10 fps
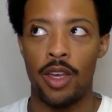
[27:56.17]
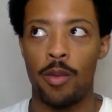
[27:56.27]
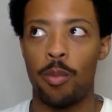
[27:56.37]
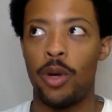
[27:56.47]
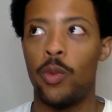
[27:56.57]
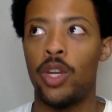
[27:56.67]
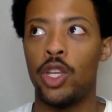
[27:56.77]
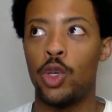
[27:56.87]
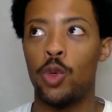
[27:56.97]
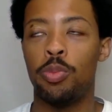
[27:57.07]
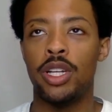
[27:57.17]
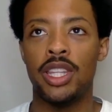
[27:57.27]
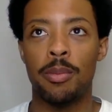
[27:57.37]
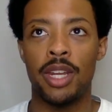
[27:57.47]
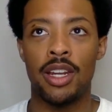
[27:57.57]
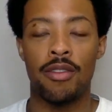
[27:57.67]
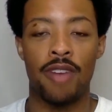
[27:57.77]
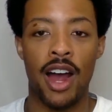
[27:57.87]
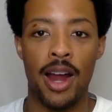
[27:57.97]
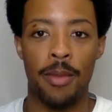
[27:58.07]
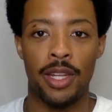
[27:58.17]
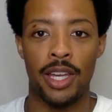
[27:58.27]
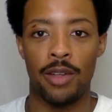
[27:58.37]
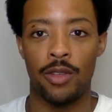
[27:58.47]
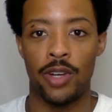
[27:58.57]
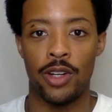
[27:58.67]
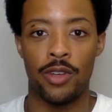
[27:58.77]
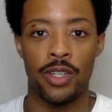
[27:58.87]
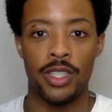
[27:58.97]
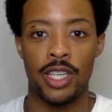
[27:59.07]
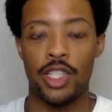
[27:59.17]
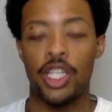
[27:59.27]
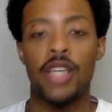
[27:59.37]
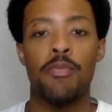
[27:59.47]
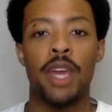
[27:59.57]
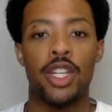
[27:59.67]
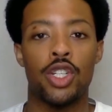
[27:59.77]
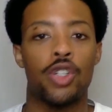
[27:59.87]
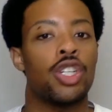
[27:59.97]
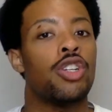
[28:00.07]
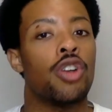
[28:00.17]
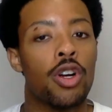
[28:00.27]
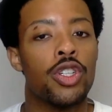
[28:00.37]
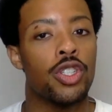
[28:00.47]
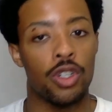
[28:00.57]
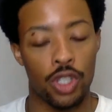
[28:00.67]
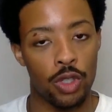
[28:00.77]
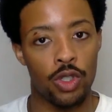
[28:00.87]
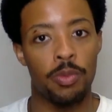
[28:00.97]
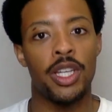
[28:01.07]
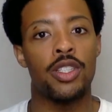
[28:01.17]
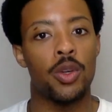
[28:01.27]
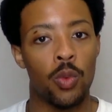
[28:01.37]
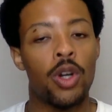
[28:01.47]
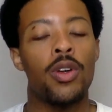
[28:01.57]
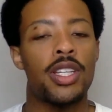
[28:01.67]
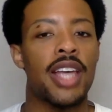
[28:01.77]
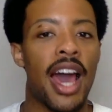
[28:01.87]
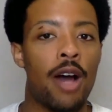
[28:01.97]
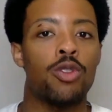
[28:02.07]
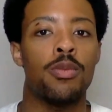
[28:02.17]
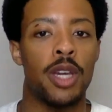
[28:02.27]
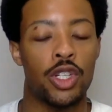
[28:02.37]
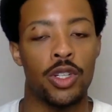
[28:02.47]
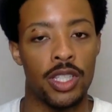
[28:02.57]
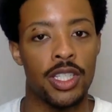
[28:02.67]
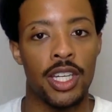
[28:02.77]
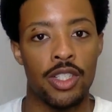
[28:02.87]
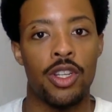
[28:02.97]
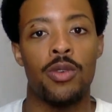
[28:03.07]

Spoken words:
But when you put them in an environment, like Loretta Green says, she makes sure she nurtures her children, because the world is out to make sure these kids don't